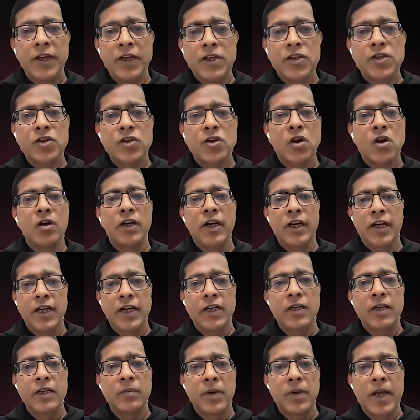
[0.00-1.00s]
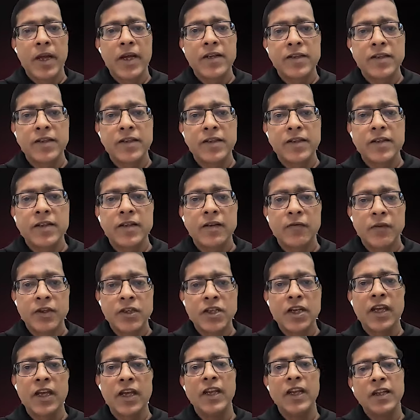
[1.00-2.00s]
very strong data compliances,
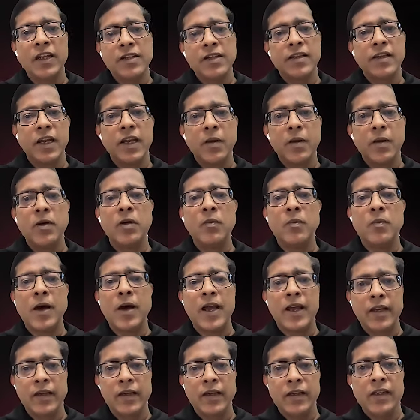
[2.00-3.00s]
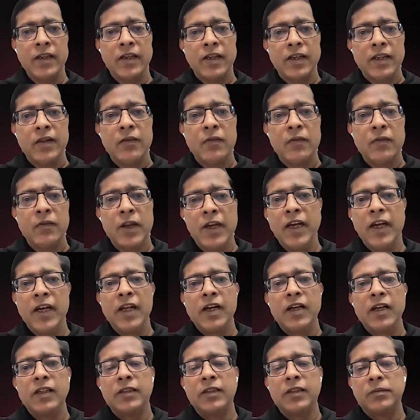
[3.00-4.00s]
which again is enabled by the way
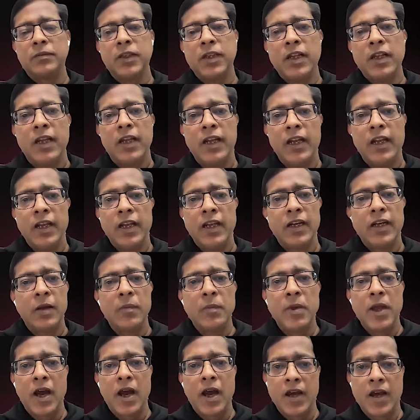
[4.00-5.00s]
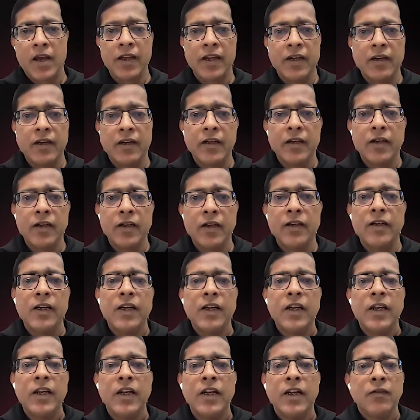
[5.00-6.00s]
data layer can be architected,
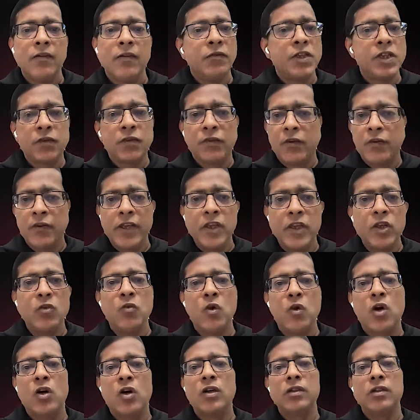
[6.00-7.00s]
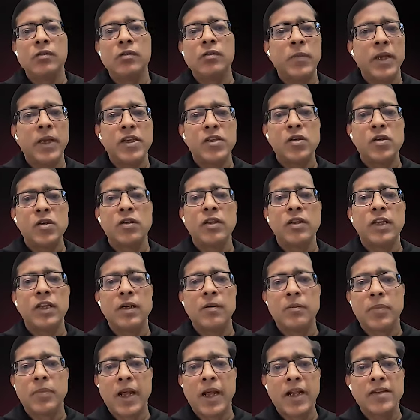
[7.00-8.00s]
whichever way you want, based on the
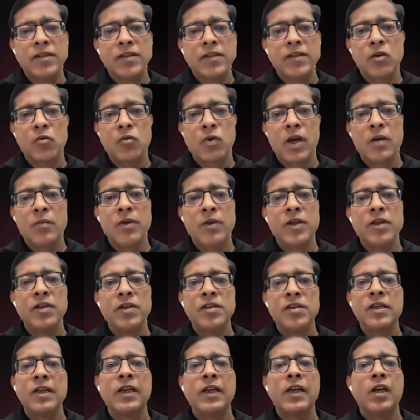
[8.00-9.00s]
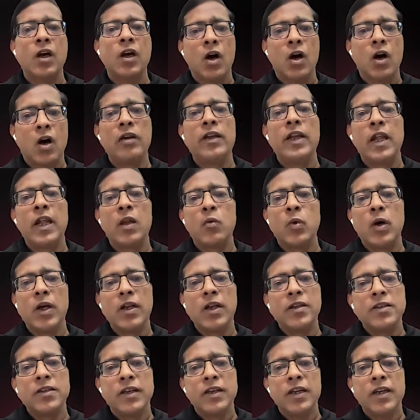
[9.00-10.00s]
compliance requirements on
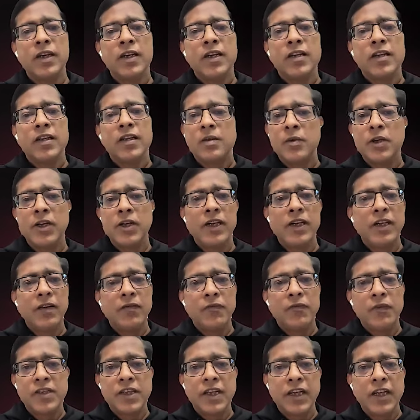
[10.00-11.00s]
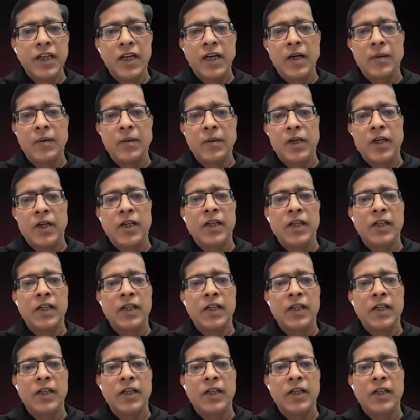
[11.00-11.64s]
L1s. Similarly, if you see,